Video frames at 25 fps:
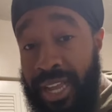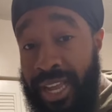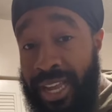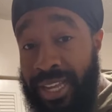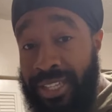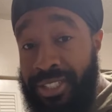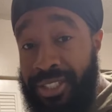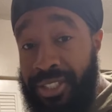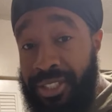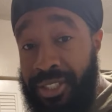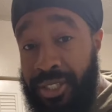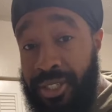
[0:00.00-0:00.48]

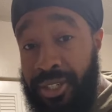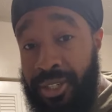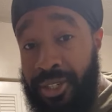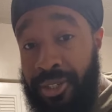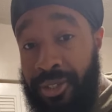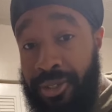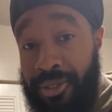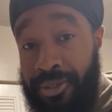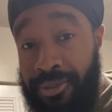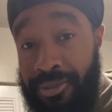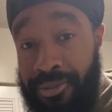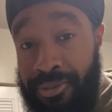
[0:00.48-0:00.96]
Ask your
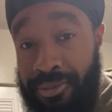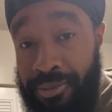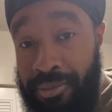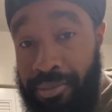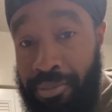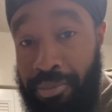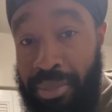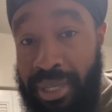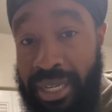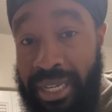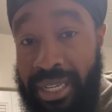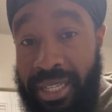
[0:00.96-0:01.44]
girl.
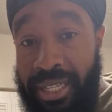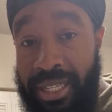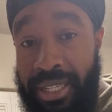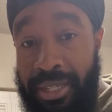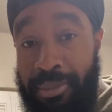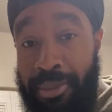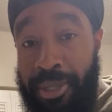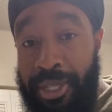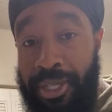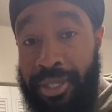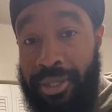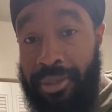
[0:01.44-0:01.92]

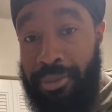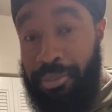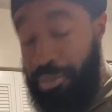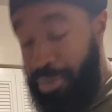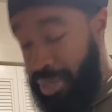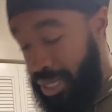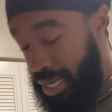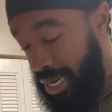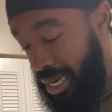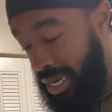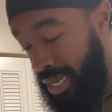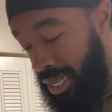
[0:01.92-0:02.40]
Believe
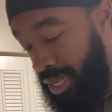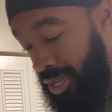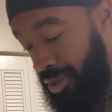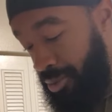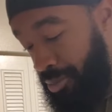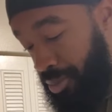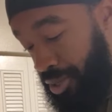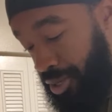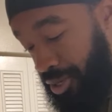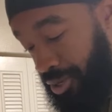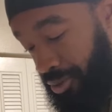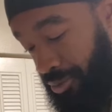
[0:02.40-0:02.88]

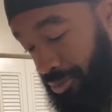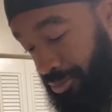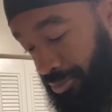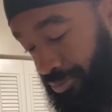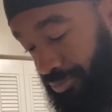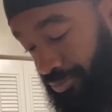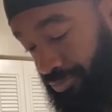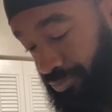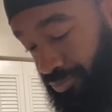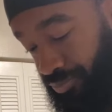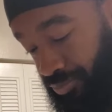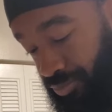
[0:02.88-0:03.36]
me.
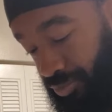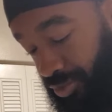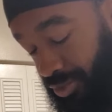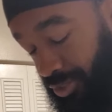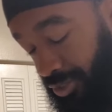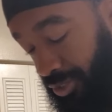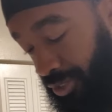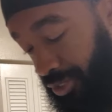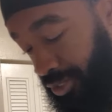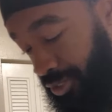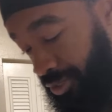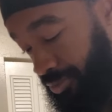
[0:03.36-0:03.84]

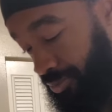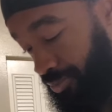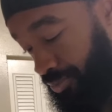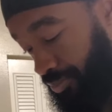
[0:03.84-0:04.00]
All right?